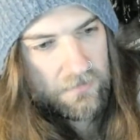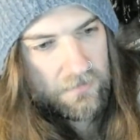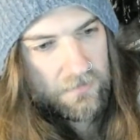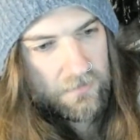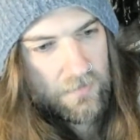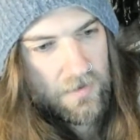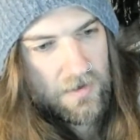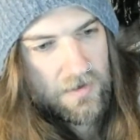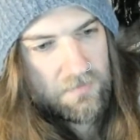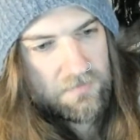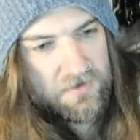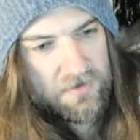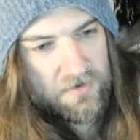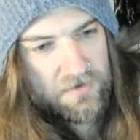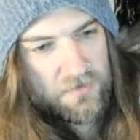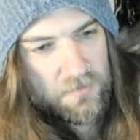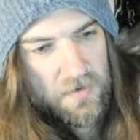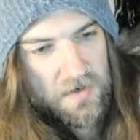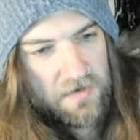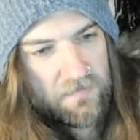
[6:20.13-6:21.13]
Welcome to the
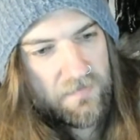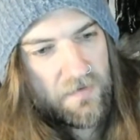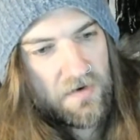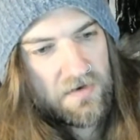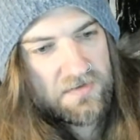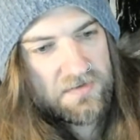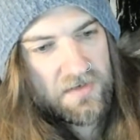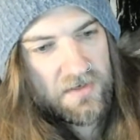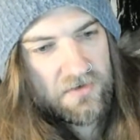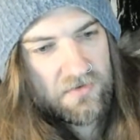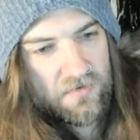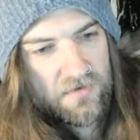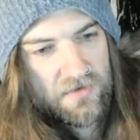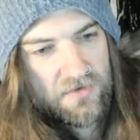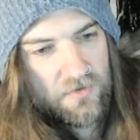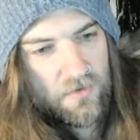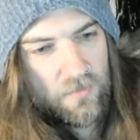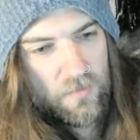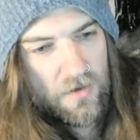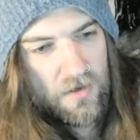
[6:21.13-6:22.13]
21st century,
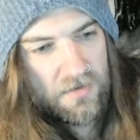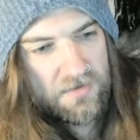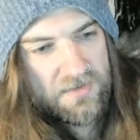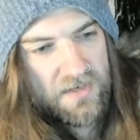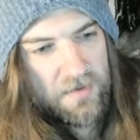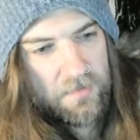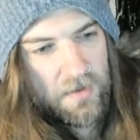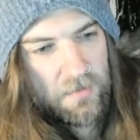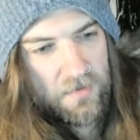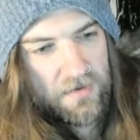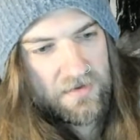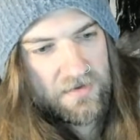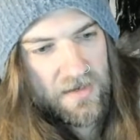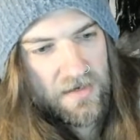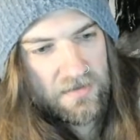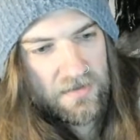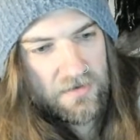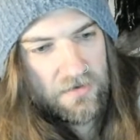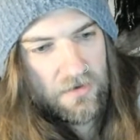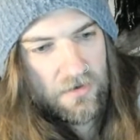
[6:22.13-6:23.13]
to a world teeming with
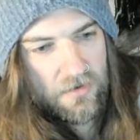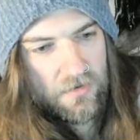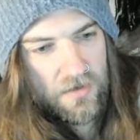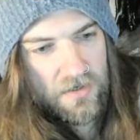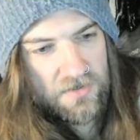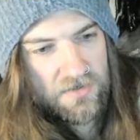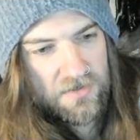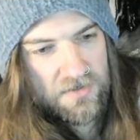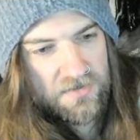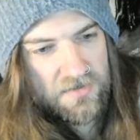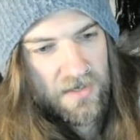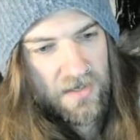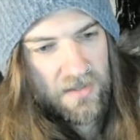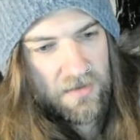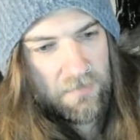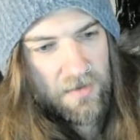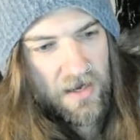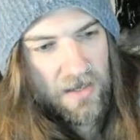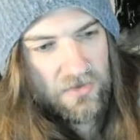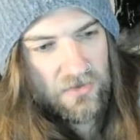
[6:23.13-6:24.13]
deadly new creatures and
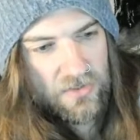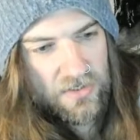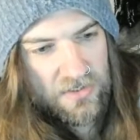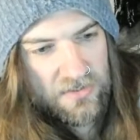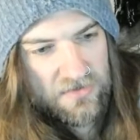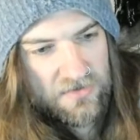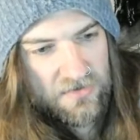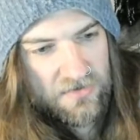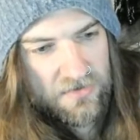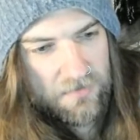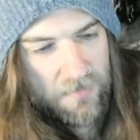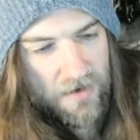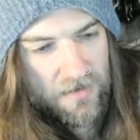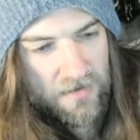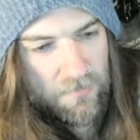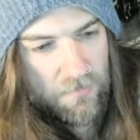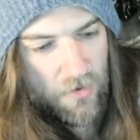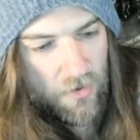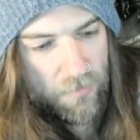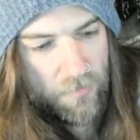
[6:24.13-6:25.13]
the mad geniuses who made
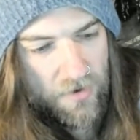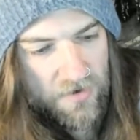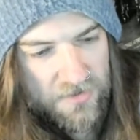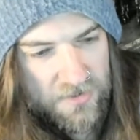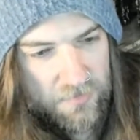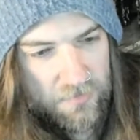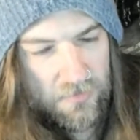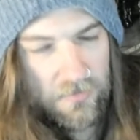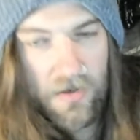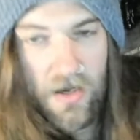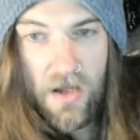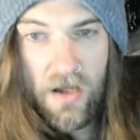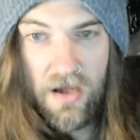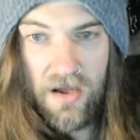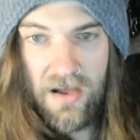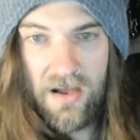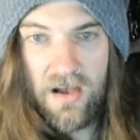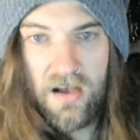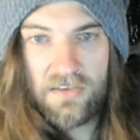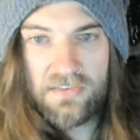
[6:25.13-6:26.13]
them all possible.
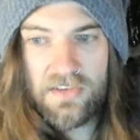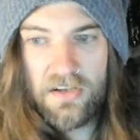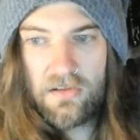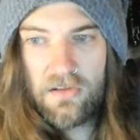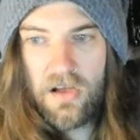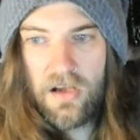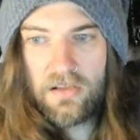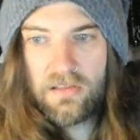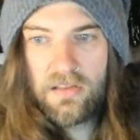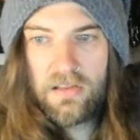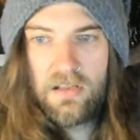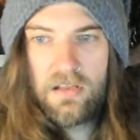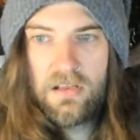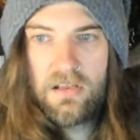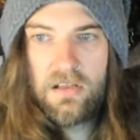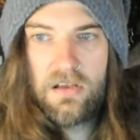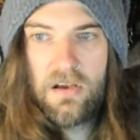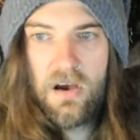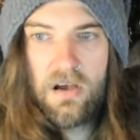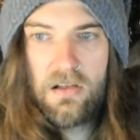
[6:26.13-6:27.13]
Ah, so like
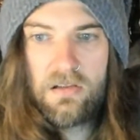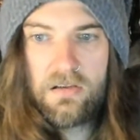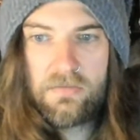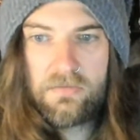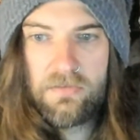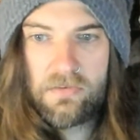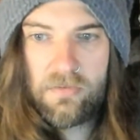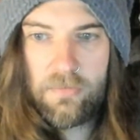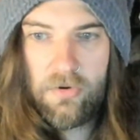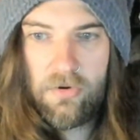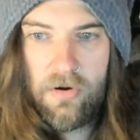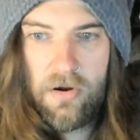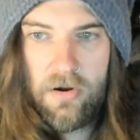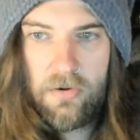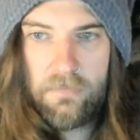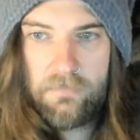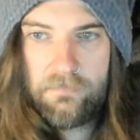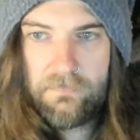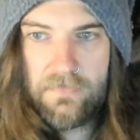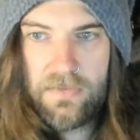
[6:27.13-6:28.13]
the Island of Dr. Moreau,
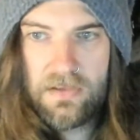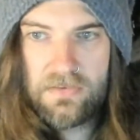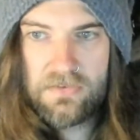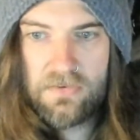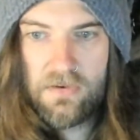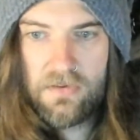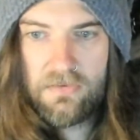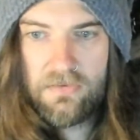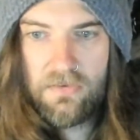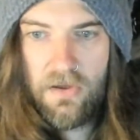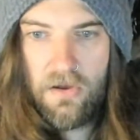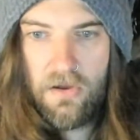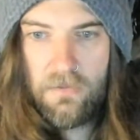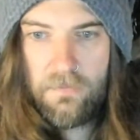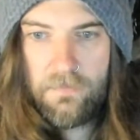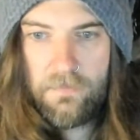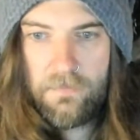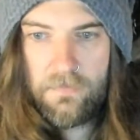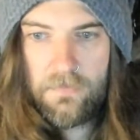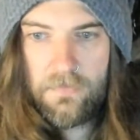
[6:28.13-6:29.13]
that sort of style.
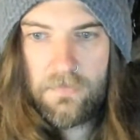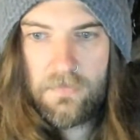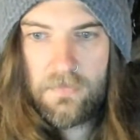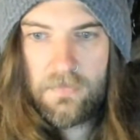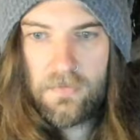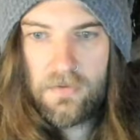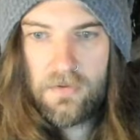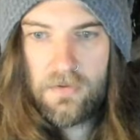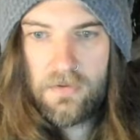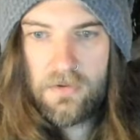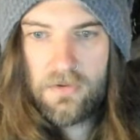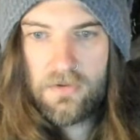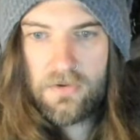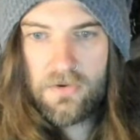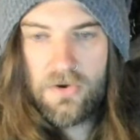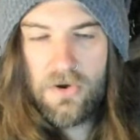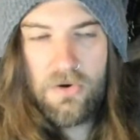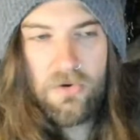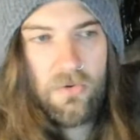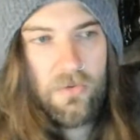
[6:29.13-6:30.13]

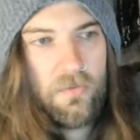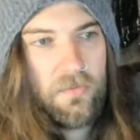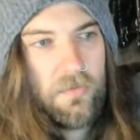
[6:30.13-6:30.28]
Cool.